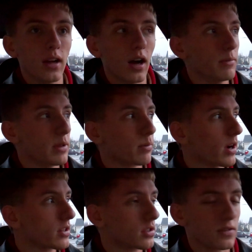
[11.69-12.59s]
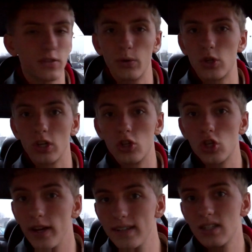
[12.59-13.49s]
I'm in the process of switching to
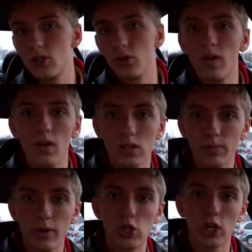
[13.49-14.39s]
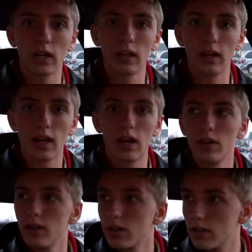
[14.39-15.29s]
Chase as you know, so my checking
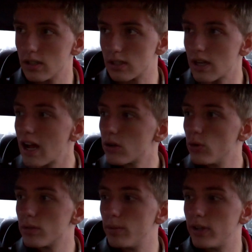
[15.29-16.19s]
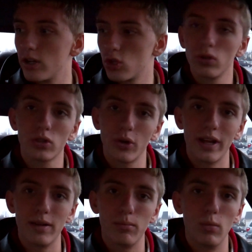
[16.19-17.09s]
account here is not to its potential, so I
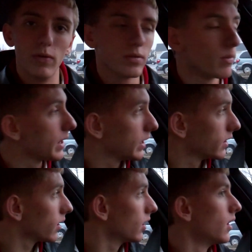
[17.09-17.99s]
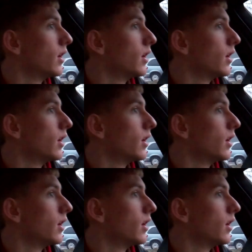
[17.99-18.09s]
had to move some money in there.